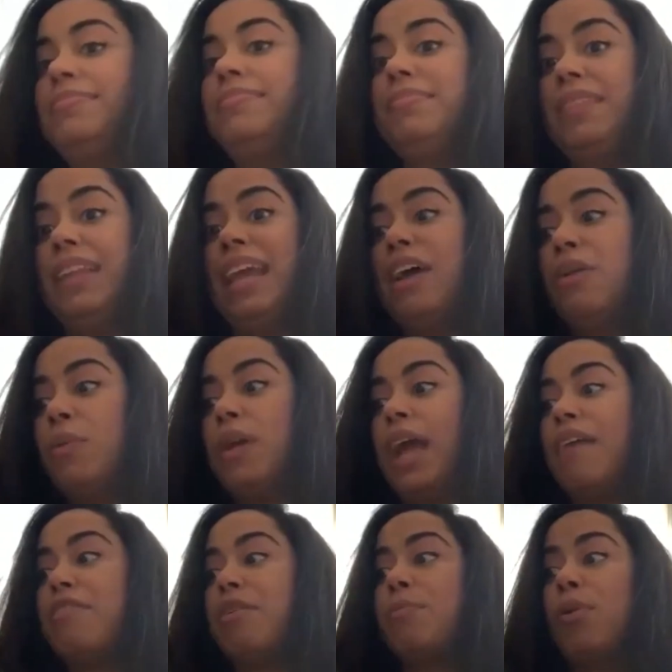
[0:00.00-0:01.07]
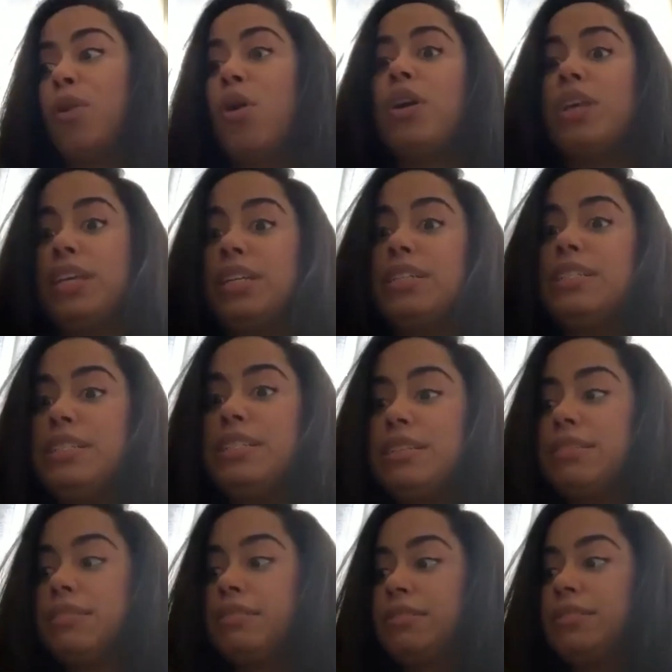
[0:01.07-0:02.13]
it's not mm-hmm. like and you can we have say,
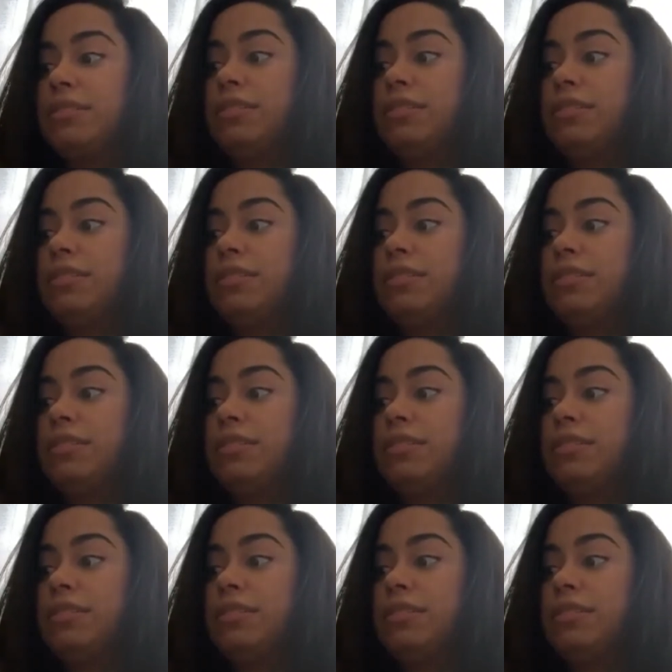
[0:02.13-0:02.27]
employees